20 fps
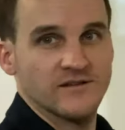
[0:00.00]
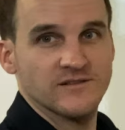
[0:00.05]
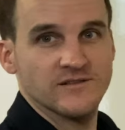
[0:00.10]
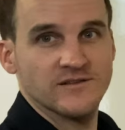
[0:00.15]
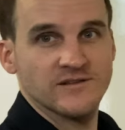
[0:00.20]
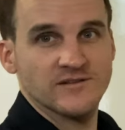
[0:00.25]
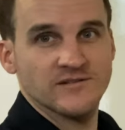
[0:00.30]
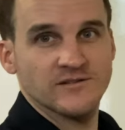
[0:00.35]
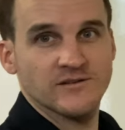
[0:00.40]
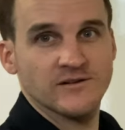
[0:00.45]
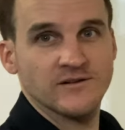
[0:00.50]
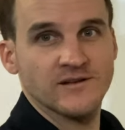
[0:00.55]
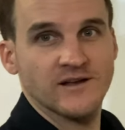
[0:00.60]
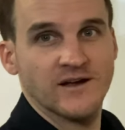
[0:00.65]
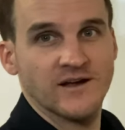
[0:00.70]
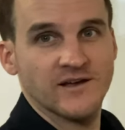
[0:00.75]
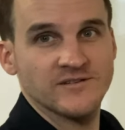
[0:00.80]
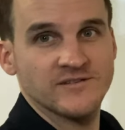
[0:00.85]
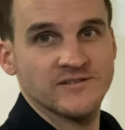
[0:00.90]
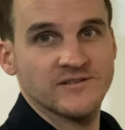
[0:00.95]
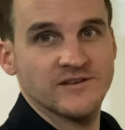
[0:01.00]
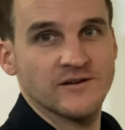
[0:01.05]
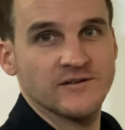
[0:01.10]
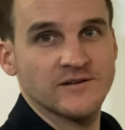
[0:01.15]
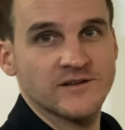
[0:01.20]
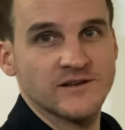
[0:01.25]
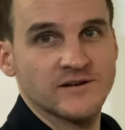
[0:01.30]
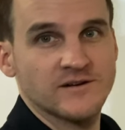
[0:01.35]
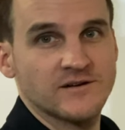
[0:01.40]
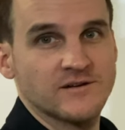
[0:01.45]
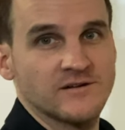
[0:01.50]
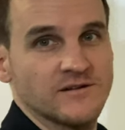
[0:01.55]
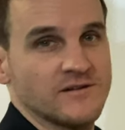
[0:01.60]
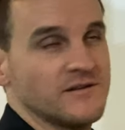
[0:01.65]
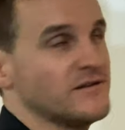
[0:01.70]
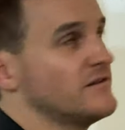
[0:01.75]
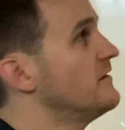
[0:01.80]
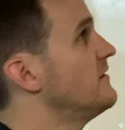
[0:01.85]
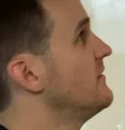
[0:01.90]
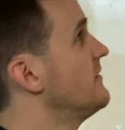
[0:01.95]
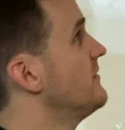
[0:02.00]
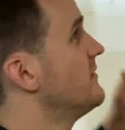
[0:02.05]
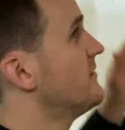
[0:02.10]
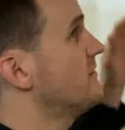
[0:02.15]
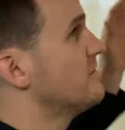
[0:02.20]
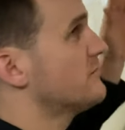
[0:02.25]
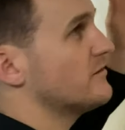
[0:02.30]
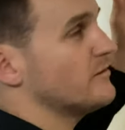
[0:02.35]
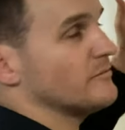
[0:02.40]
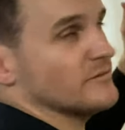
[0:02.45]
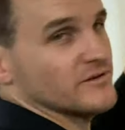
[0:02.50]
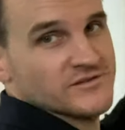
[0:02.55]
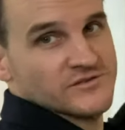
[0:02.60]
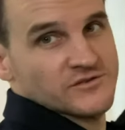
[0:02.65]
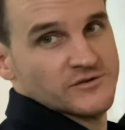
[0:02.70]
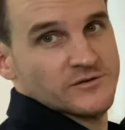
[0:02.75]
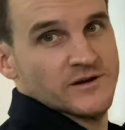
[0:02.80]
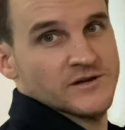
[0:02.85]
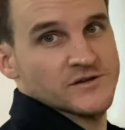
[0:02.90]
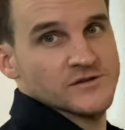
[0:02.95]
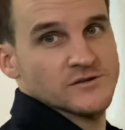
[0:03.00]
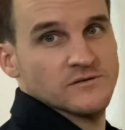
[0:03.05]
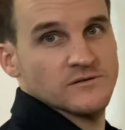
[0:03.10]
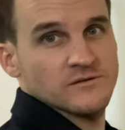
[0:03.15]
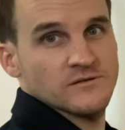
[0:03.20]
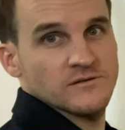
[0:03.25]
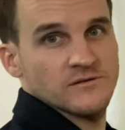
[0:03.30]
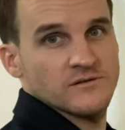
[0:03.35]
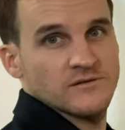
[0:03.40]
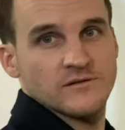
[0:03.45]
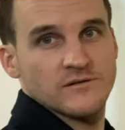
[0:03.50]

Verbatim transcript: these little guys down here from this torrential